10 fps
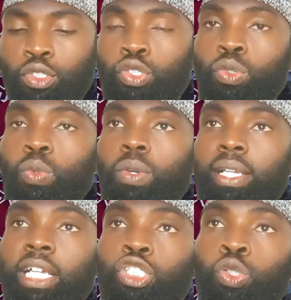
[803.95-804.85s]
So
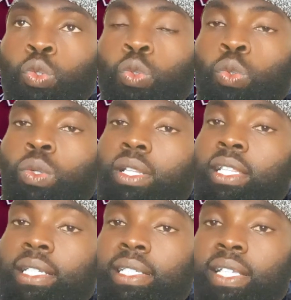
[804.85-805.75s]
yajulu,
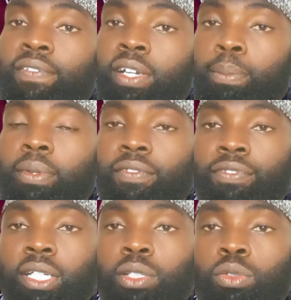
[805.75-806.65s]
that is a verb,
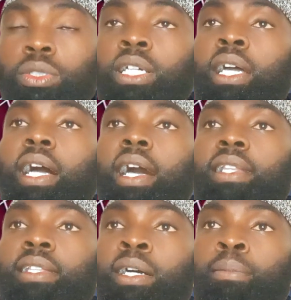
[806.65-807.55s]
fa'ilun,
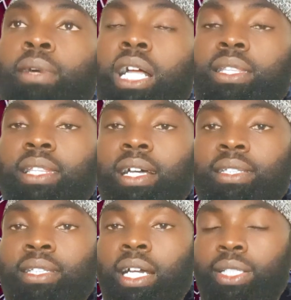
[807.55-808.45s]
and
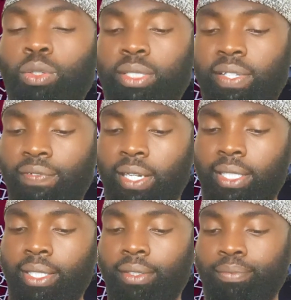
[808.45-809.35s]
at-tajiru is the
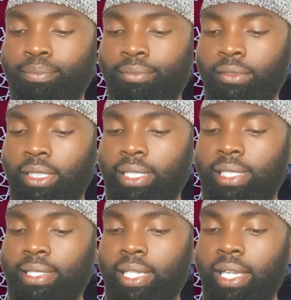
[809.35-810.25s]
fa'il.
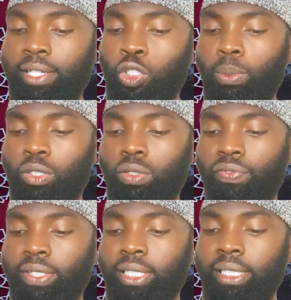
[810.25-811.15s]
This is a jumlatun
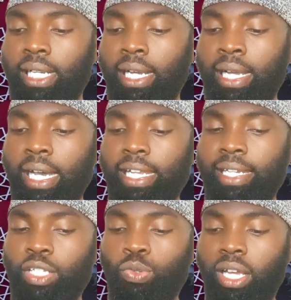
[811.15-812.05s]
fi'liya.
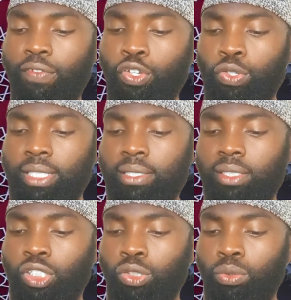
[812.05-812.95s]
And next we have
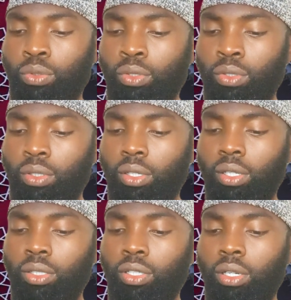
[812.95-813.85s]
yusriju
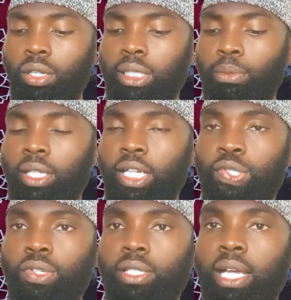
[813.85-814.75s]
al-khadim
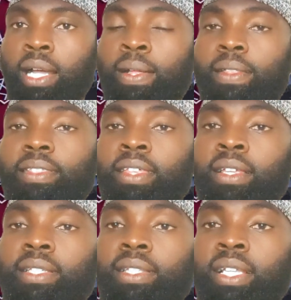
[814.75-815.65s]
al-hisana,
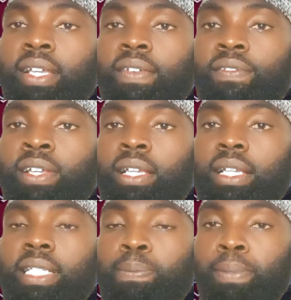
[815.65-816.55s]
the slave
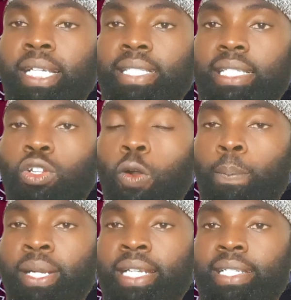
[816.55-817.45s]
is plaiting
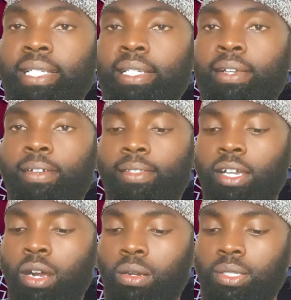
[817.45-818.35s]
or braiding
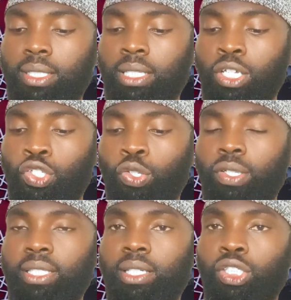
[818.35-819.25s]
the horse. So
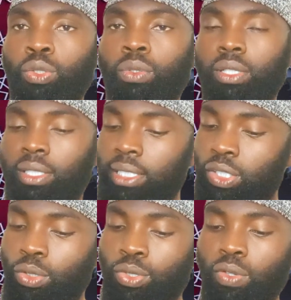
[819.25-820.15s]
yusriju, this
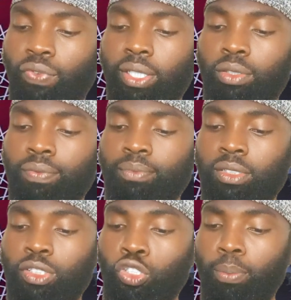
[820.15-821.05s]
is also fa'ilun,
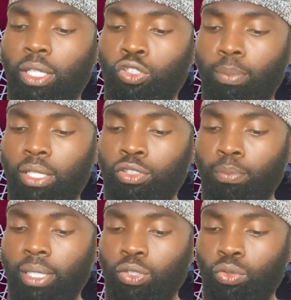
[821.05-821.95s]

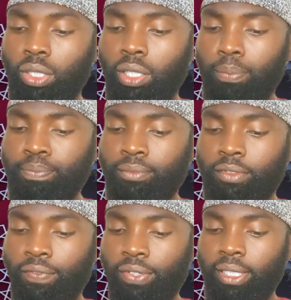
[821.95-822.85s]
jumlatun
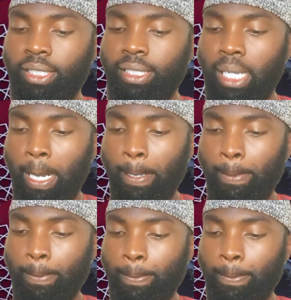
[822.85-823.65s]
fi'liya.